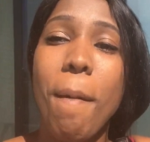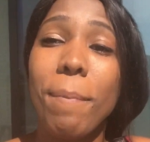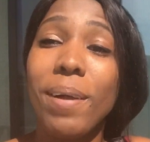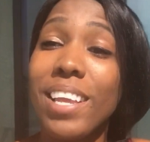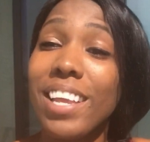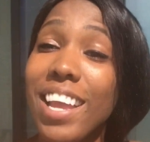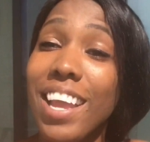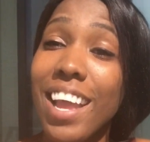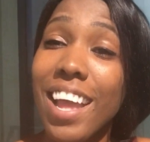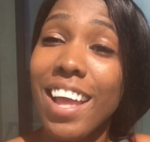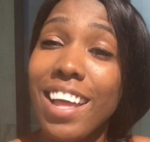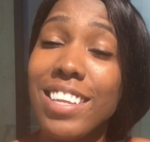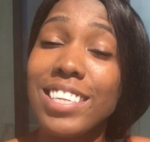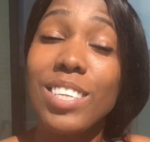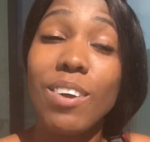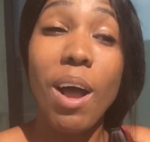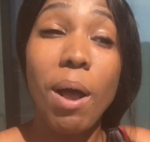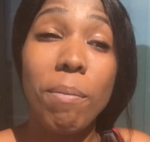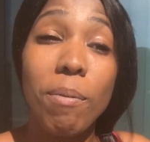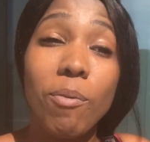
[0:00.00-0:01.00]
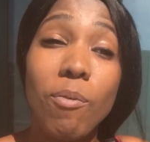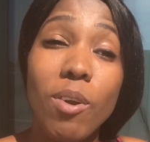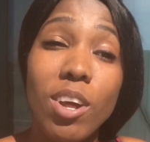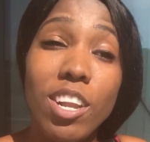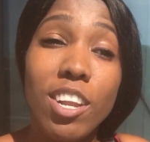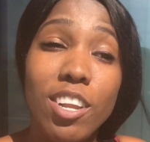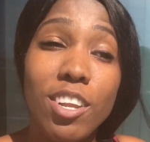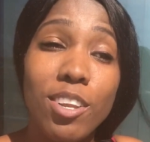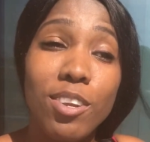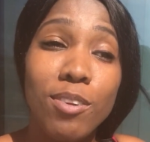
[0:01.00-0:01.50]
But yeah, so I've been
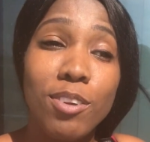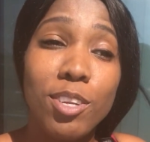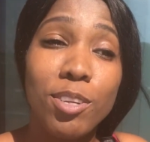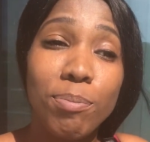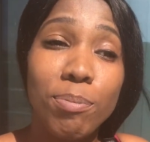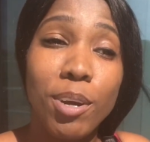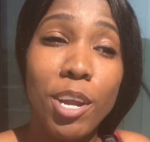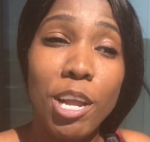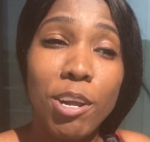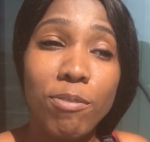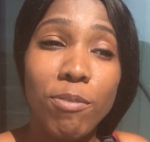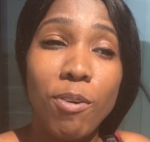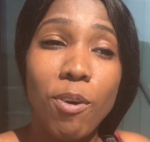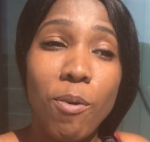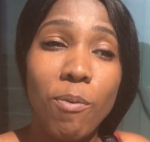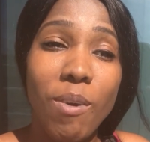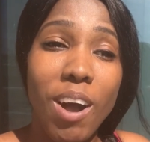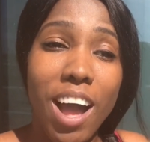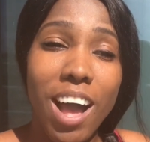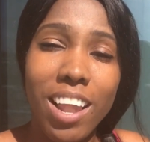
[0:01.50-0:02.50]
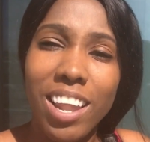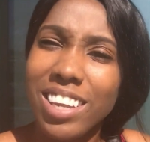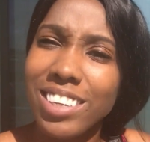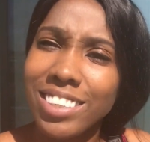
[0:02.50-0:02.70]
wanting to do this prank for a while.